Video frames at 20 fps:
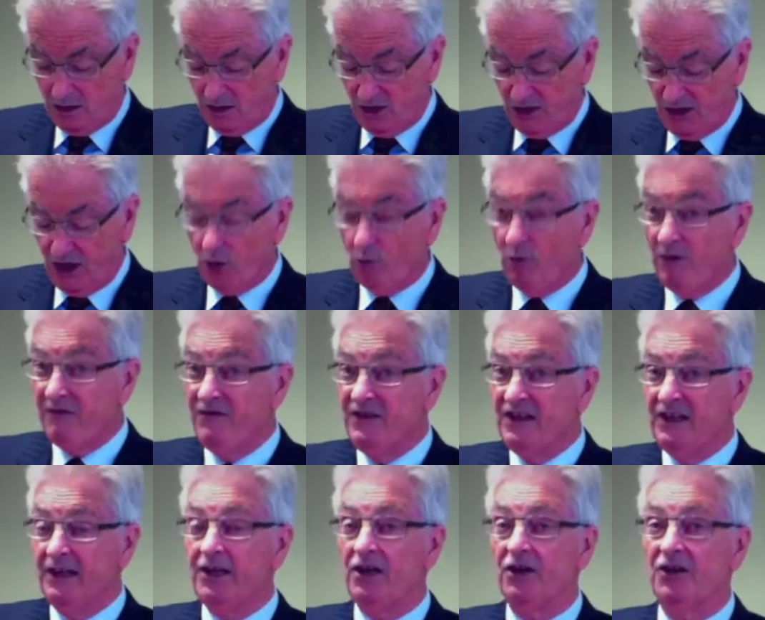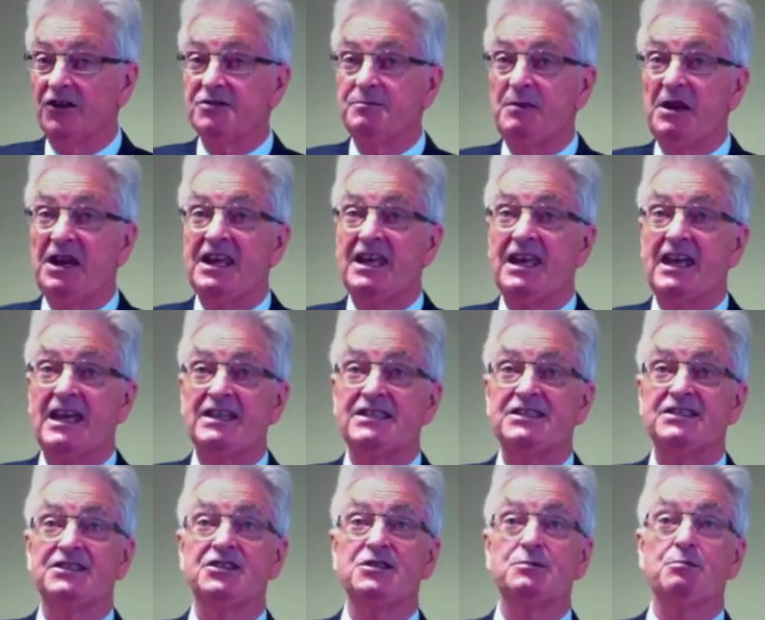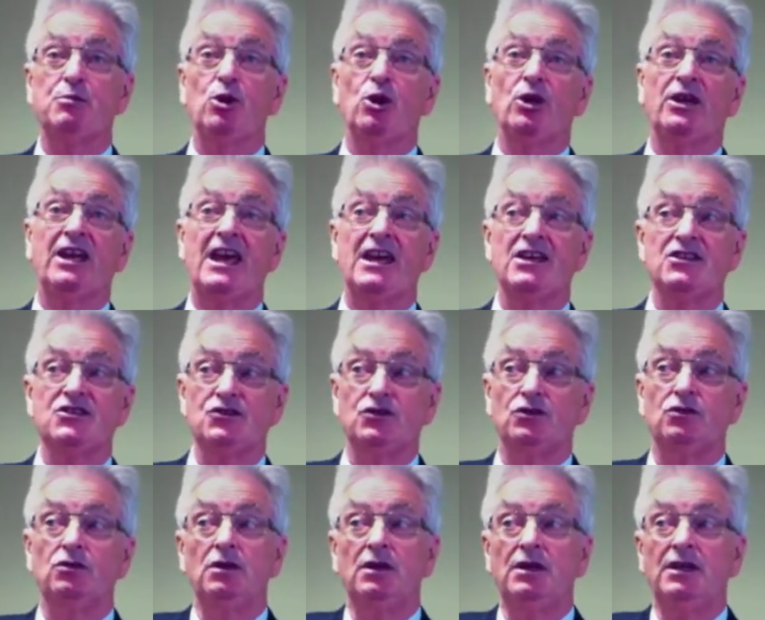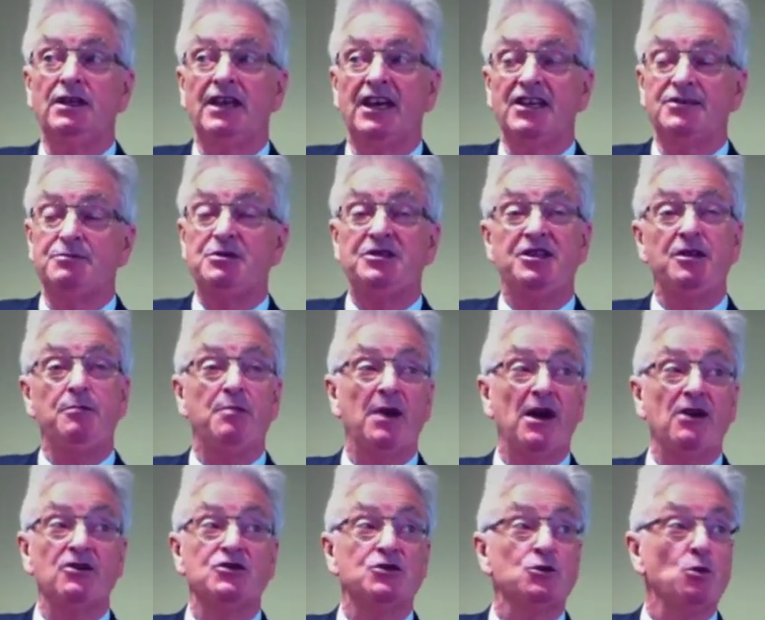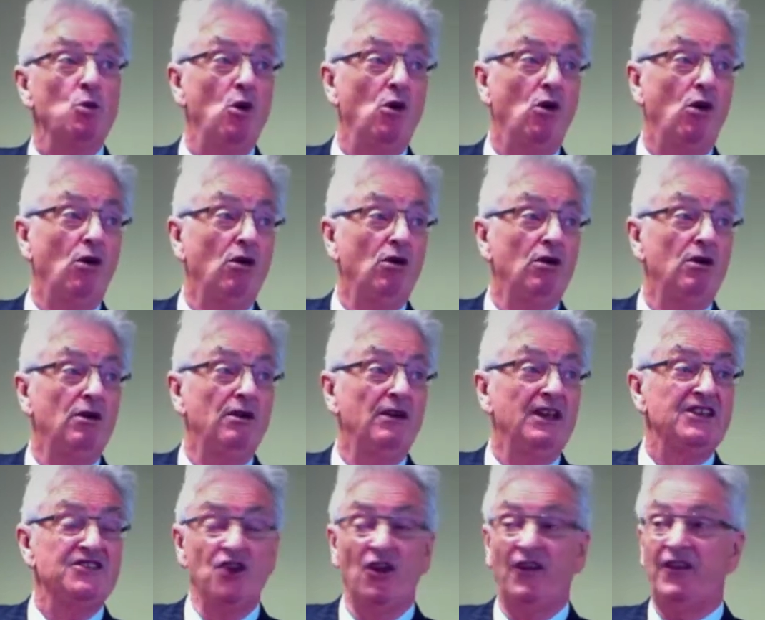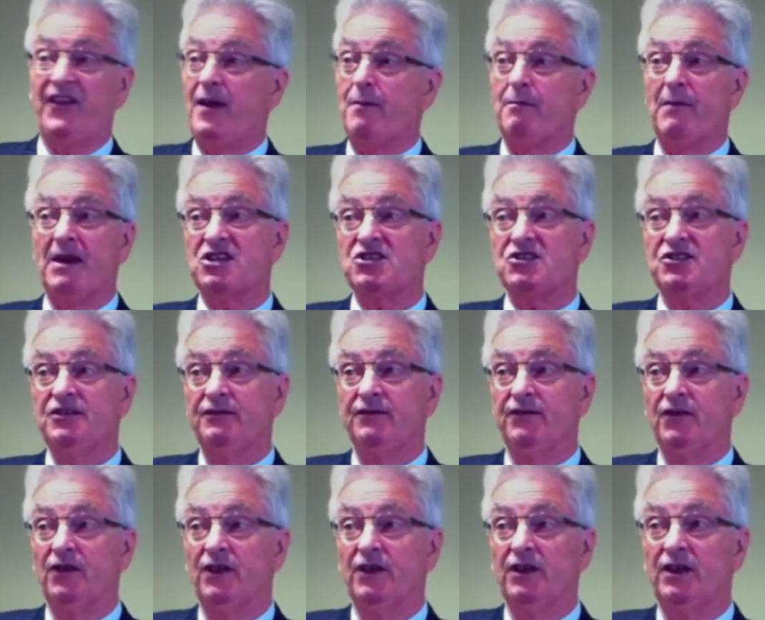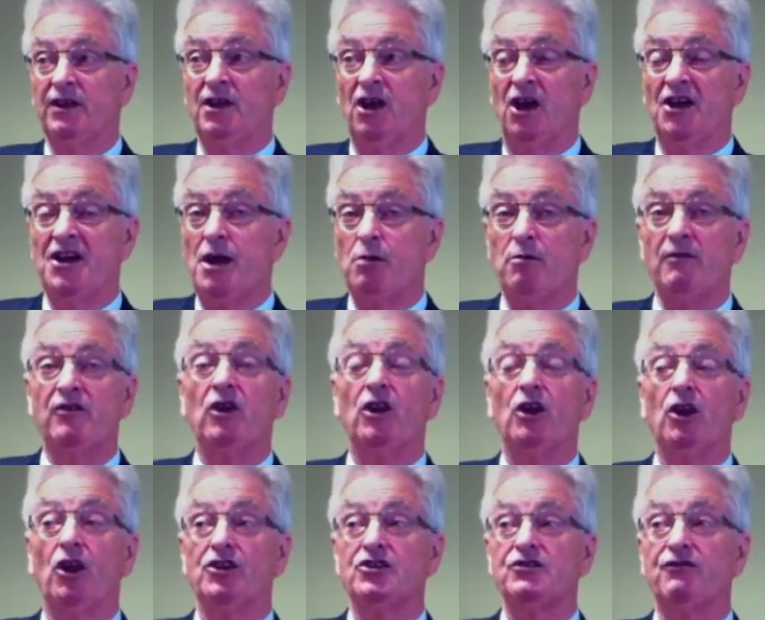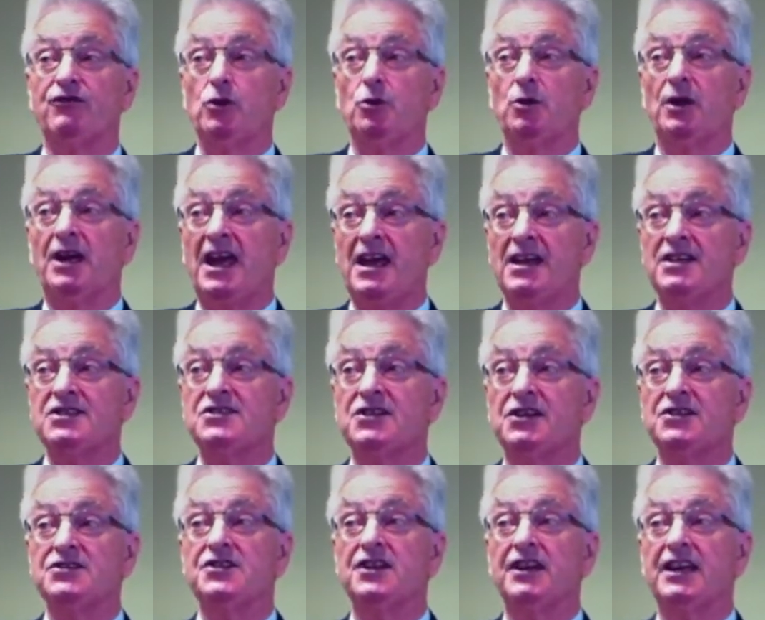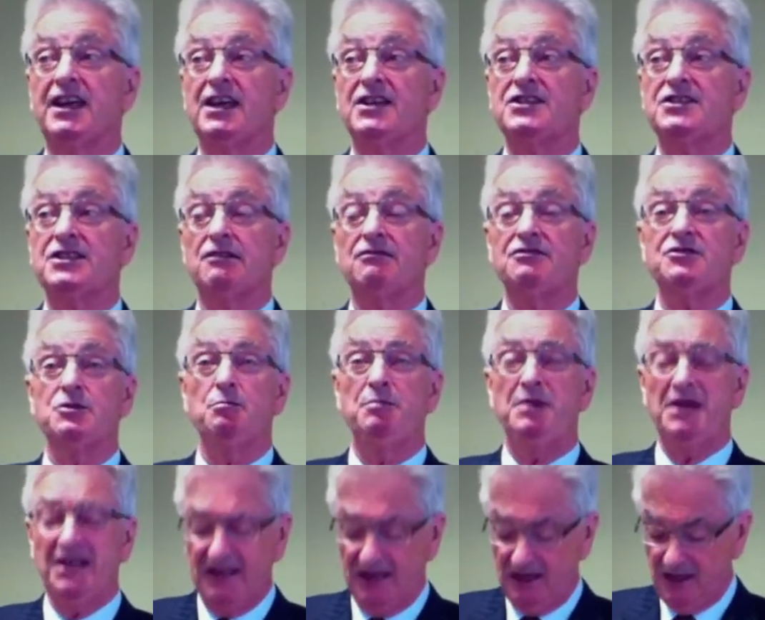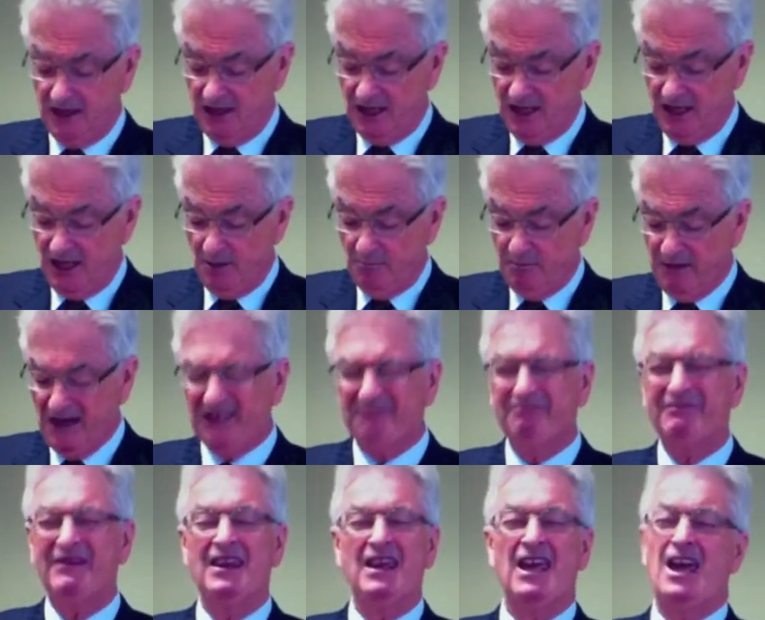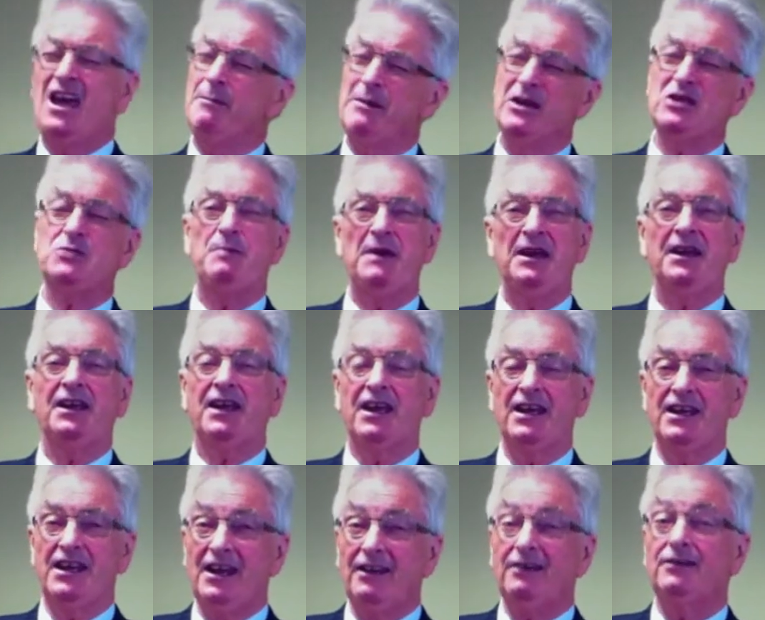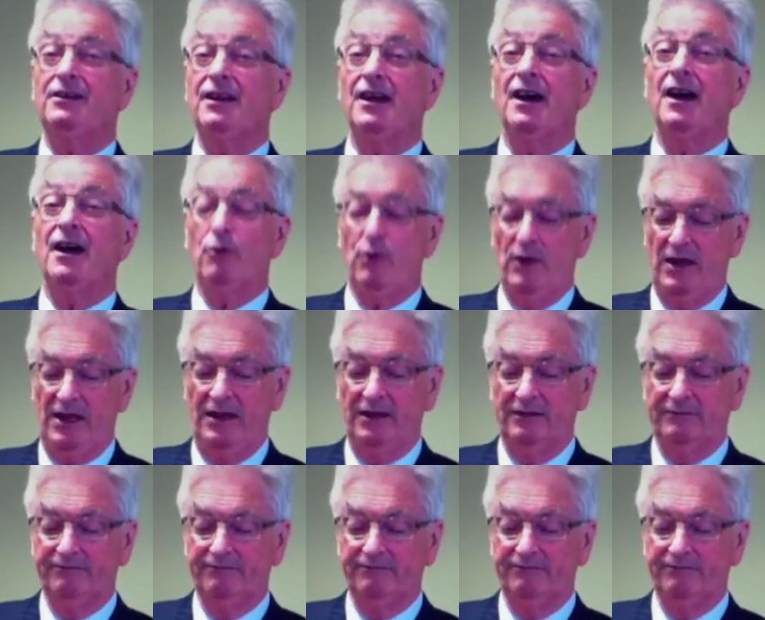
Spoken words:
You know, we've nearly got as many councillors per council as we did post-war. It's not that much different. I know we've got lots fewer councillors and the council areas are bigger, but how much better connected are we?